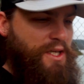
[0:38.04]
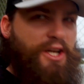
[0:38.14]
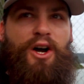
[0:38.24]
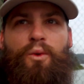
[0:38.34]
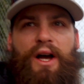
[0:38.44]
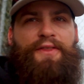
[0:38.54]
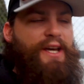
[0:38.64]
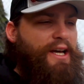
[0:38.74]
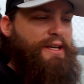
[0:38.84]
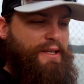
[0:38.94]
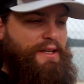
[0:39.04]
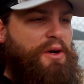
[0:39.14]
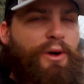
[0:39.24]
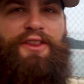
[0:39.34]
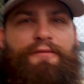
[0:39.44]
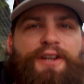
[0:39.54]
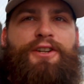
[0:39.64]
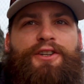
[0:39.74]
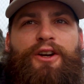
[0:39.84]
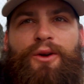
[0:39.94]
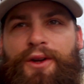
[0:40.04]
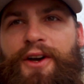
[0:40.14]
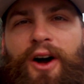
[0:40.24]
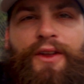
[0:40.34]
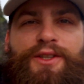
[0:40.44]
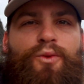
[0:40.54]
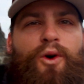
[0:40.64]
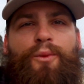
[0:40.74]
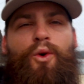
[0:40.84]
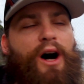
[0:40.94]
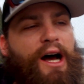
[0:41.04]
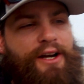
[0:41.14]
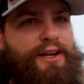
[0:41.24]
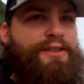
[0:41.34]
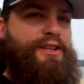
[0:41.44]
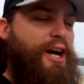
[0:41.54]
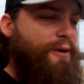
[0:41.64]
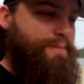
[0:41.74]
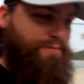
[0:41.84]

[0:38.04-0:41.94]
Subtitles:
you know, what the fish are doing with all this warm water. So,